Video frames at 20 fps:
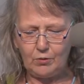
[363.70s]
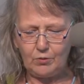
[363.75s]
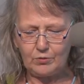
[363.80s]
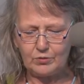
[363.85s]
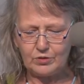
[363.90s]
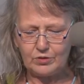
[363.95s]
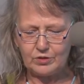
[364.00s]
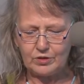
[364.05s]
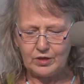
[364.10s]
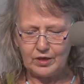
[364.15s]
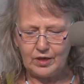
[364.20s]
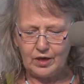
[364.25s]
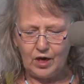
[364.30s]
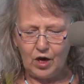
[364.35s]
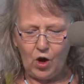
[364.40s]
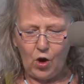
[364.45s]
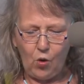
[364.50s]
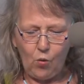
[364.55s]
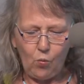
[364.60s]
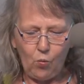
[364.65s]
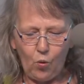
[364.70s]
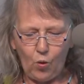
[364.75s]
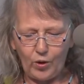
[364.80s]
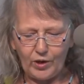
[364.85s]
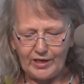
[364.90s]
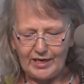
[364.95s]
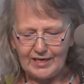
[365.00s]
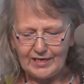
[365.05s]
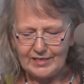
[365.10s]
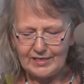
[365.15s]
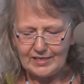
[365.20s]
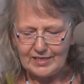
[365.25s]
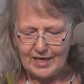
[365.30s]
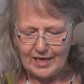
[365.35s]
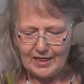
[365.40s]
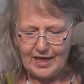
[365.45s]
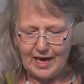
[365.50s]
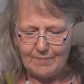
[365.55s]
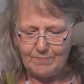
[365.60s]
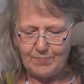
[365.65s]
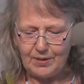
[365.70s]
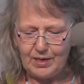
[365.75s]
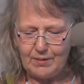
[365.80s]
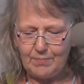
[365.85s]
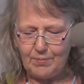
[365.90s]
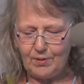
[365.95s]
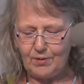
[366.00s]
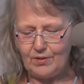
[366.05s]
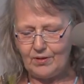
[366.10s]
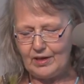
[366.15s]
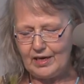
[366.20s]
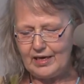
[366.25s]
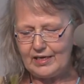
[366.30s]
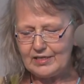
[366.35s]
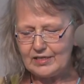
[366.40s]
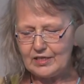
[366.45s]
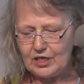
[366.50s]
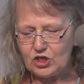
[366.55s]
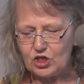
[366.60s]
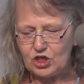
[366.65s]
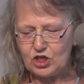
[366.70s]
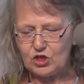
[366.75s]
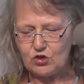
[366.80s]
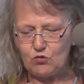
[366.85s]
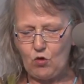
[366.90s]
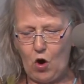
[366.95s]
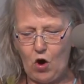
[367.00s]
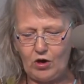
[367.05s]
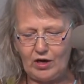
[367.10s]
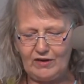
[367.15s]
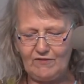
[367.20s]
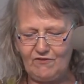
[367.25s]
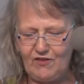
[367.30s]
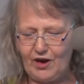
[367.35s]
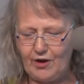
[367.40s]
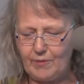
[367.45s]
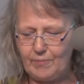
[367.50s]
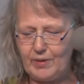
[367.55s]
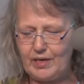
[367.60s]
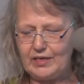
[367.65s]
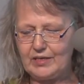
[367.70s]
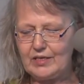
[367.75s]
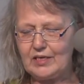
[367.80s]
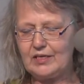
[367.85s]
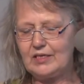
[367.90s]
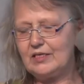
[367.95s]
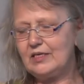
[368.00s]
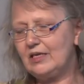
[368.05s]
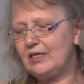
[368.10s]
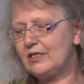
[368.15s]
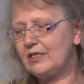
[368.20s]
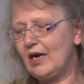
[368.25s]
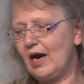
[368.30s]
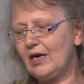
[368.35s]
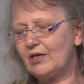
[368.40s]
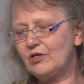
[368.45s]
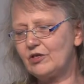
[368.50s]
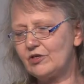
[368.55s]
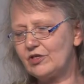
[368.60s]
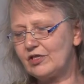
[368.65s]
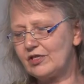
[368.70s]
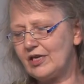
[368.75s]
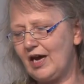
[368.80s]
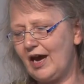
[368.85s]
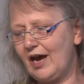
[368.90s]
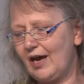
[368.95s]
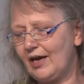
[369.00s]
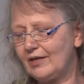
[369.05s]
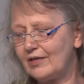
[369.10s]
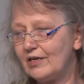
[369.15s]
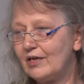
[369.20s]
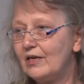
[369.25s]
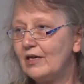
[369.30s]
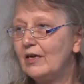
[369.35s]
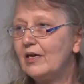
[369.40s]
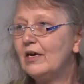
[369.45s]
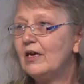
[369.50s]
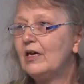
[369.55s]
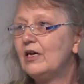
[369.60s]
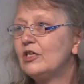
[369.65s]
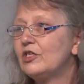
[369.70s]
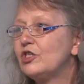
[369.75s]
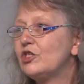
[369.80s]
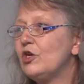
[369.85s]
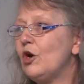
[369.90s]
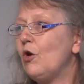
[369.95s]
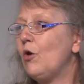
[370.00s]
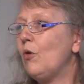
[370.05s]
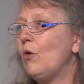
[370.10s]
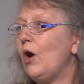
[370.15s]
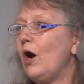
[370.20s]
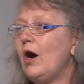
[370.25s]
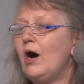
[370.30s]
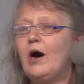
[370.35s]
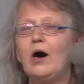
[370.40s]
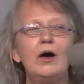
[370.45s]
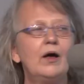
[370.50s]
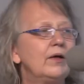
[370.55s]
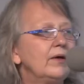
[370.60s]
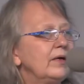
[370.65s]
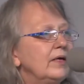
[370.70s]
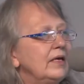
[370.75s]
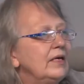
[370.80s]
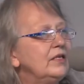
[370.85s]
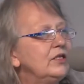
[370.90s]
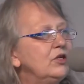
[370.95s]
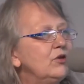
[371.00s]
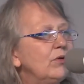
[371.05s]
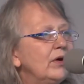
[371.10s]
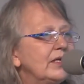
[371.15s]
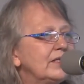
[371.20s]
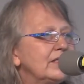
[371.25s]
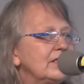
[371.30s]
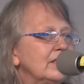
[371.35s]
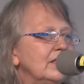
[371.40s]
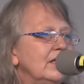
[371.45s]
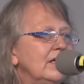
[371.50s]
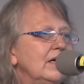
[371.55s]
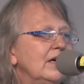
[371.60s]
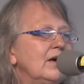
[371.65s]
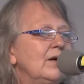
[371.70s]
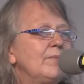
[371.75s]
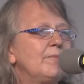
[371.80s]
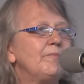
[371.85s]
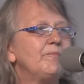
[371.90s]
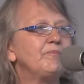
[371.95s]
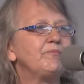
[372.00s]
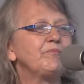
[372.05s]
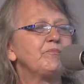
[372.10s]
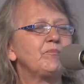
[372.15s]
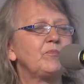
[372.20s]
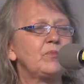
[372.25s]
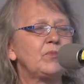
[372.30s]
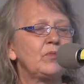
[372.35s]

codes, warnings that people in such a strong environment need to understand. So uh, Inuit, um,